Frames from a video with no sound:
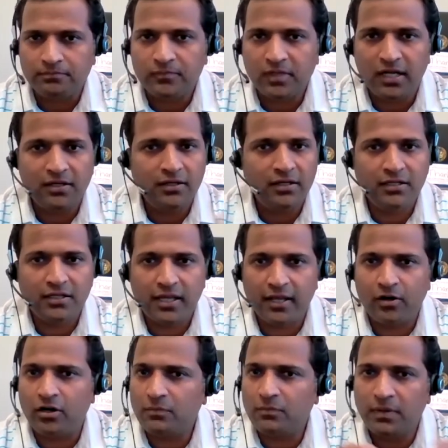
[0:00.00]
And it
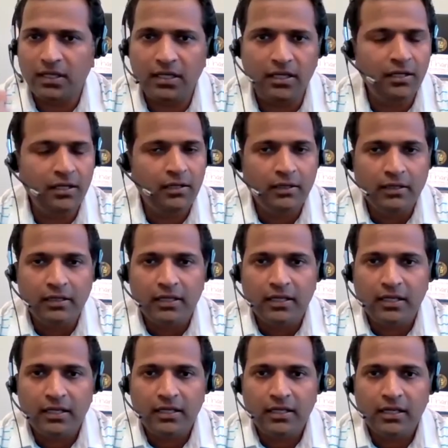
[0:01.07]
cannot be
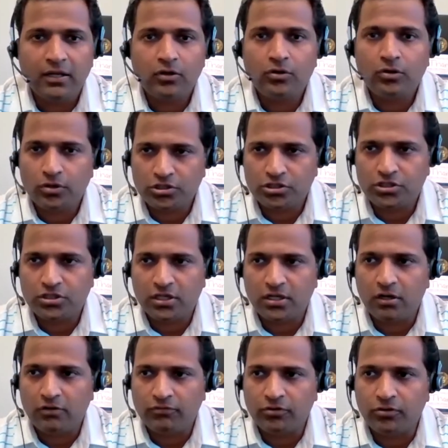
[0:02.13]
a coercion,
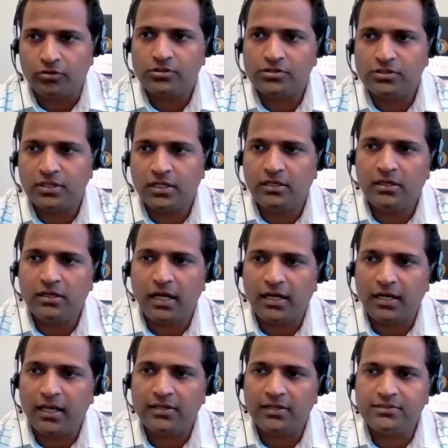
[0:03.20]
of course, and
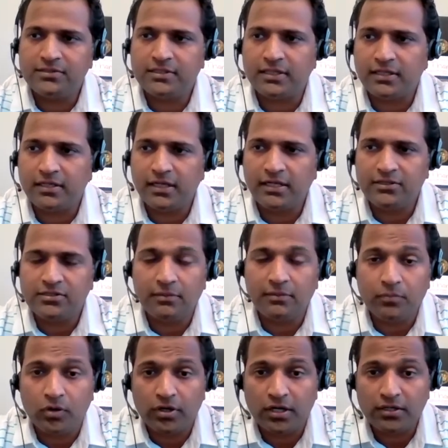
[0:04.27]
hence it's
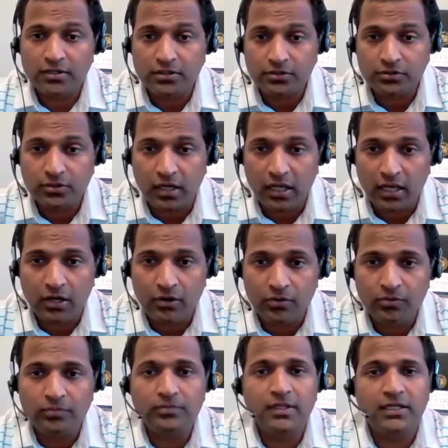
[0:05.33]
important to
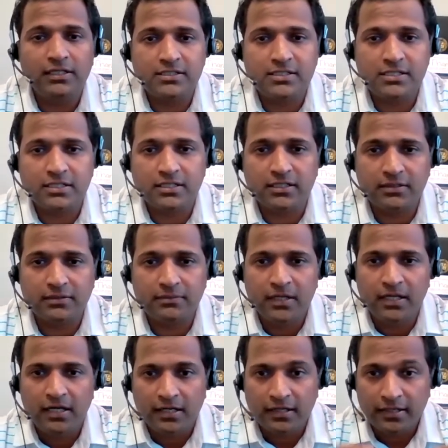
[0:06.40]
allow that
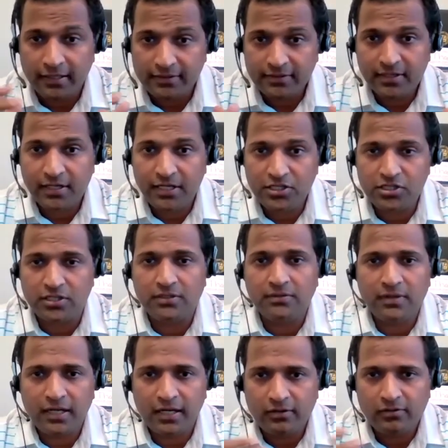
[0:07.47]
discretion
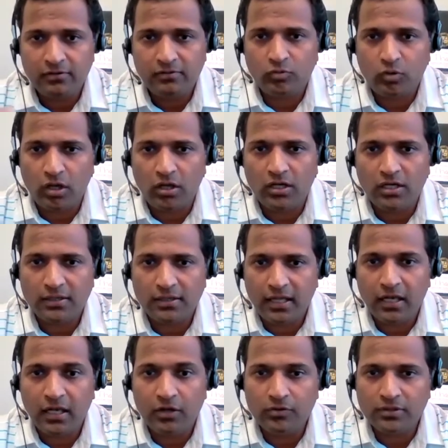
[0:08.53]
and
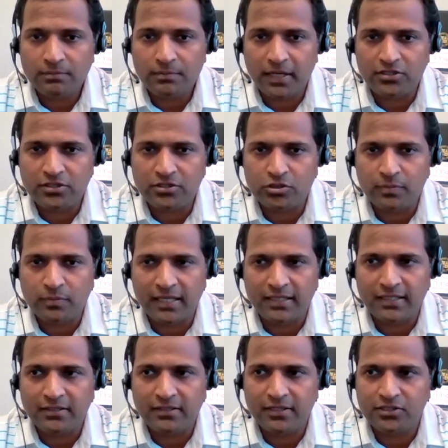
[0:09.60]
allow the patients to make
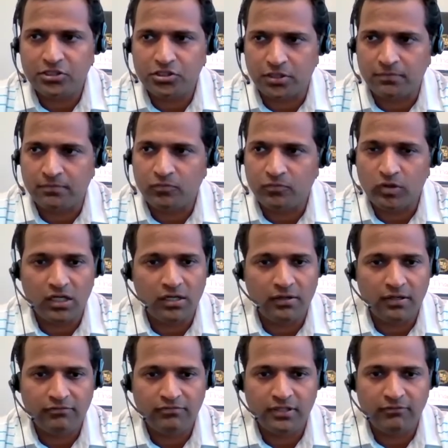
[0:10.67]
that decision
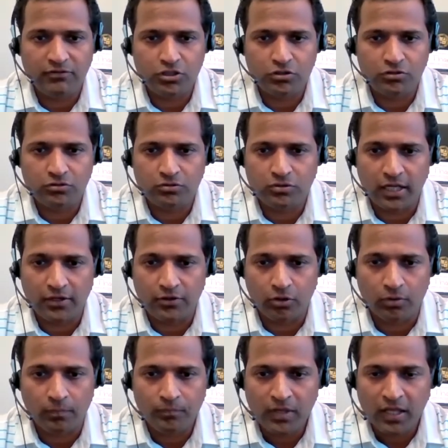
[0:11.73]
if they wish to
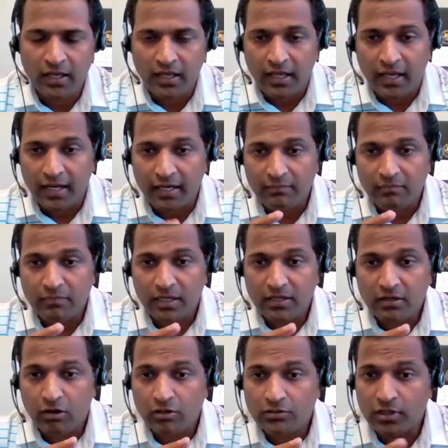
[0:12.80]
enroll. But
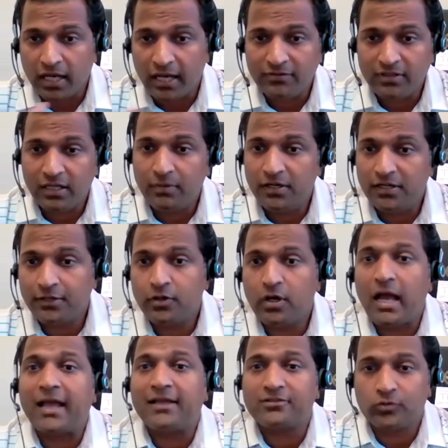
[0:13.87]
also have the ability to
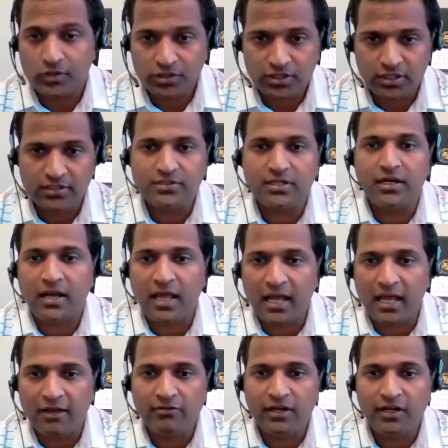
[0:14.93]
ask questions and
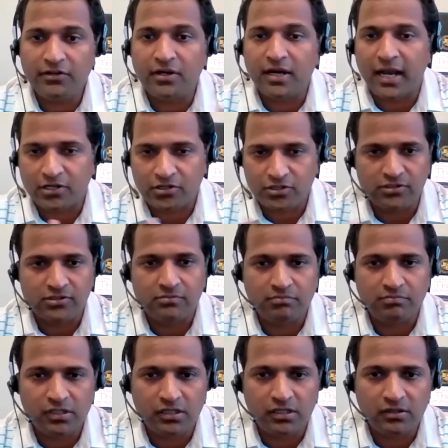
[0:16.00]
have interactions
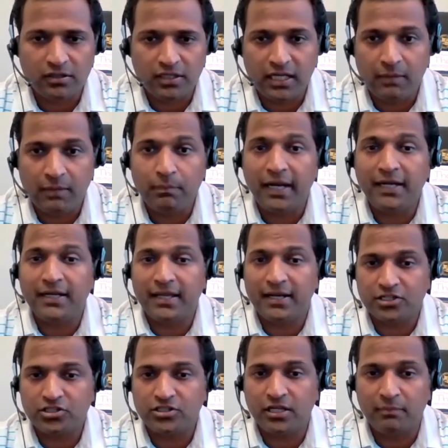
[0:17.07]
in a
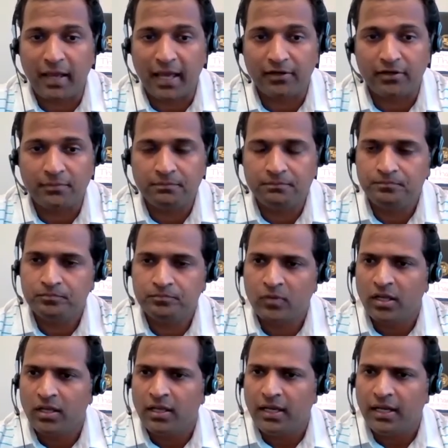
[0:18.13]
bi-directional manner.
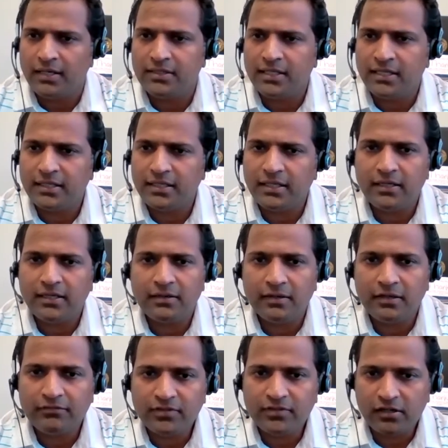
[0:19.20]
And then
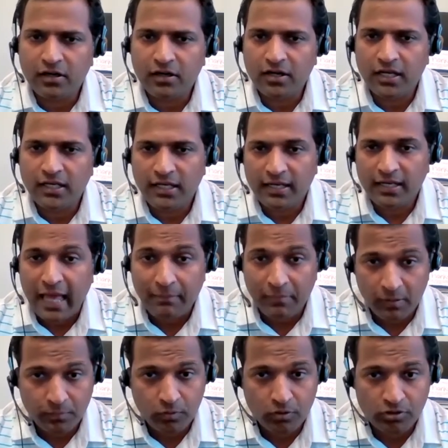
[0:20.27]
if there are any lab
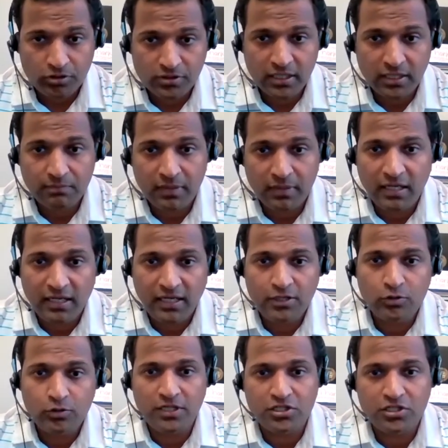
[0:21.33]
reports that may need
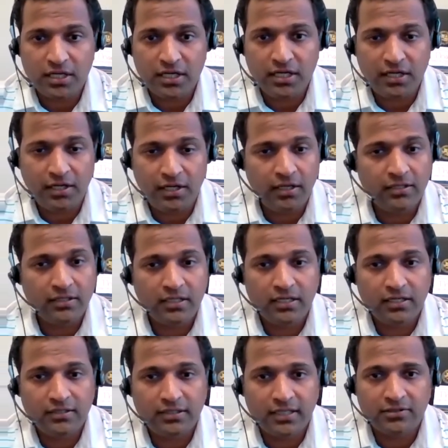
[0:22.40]
to be shared,
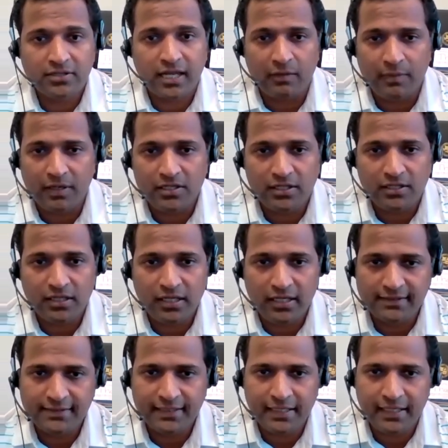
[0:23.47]
that can be done
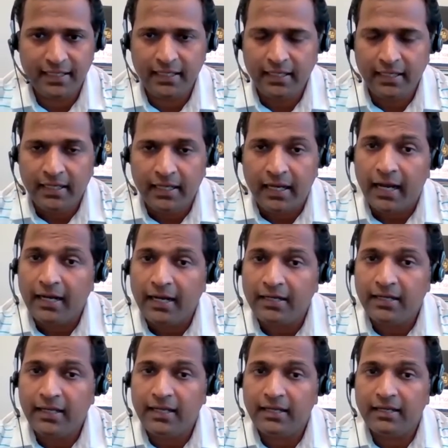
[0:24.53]
easily.
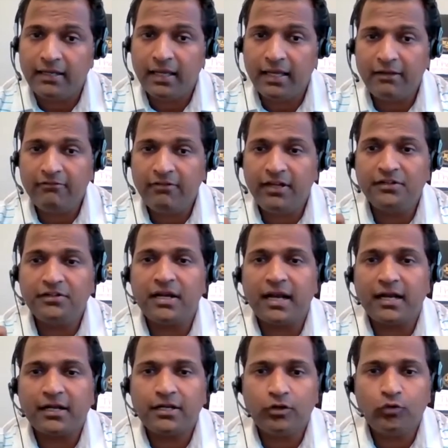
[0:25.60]
And a live
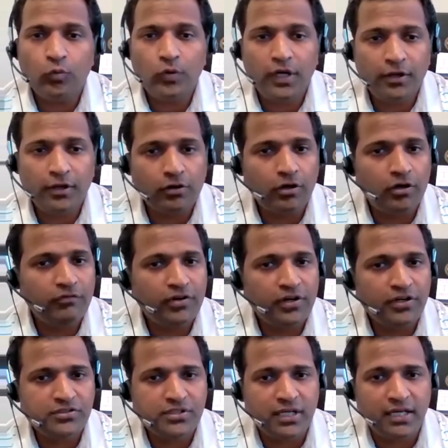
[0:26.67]
interactive video
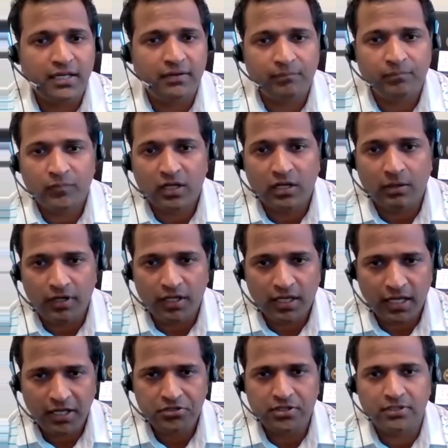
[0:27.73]
conferencing
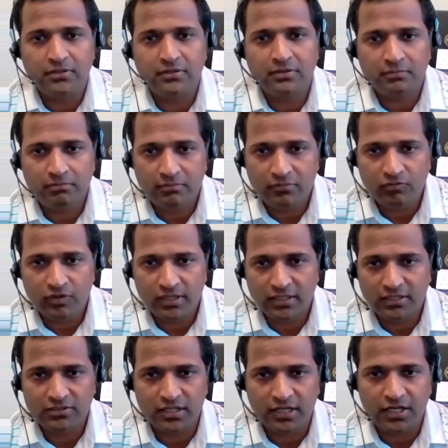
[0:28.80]
communication with the
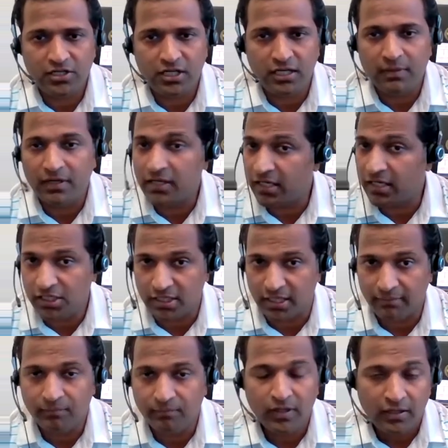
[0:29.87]
study team at any time
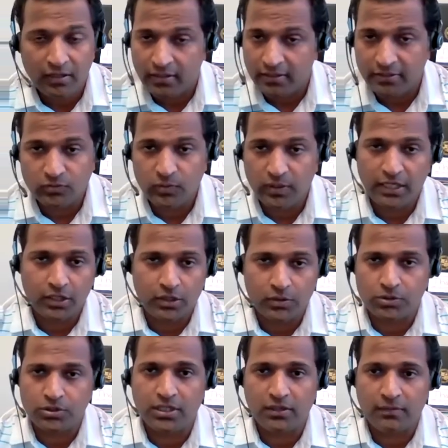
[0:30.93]
is very
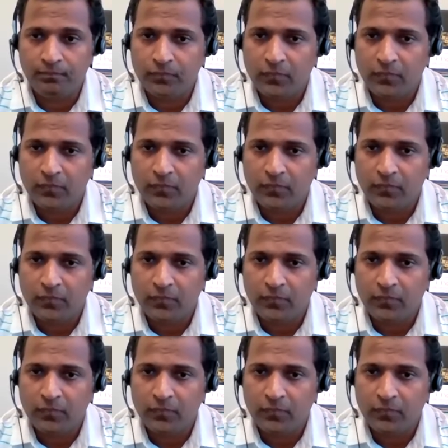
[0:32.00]
crucial.